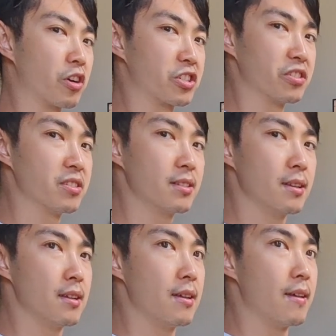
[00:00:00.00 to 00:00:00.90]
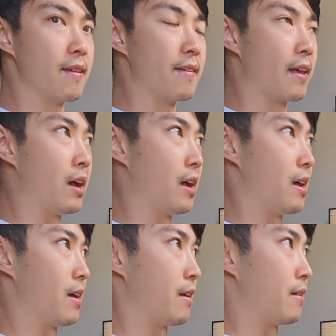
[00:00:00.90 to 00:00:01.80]
brushes
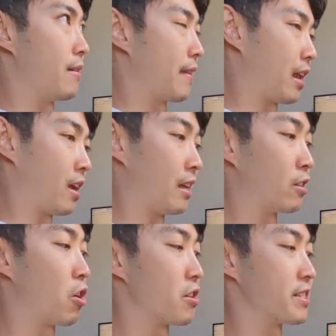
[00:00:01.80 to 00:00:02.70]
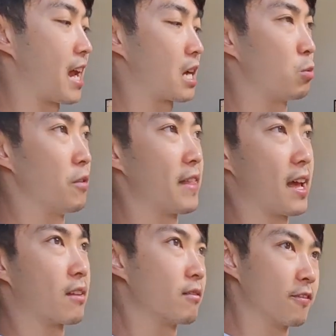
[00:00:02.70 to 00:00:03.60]
that are in
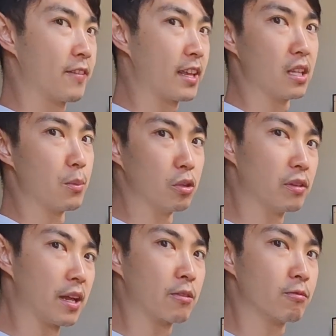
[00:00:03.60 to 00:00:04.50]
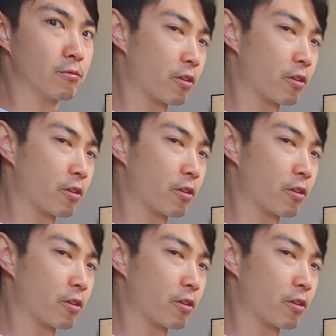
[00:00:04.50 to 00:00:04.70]
contact with that thing in the middle that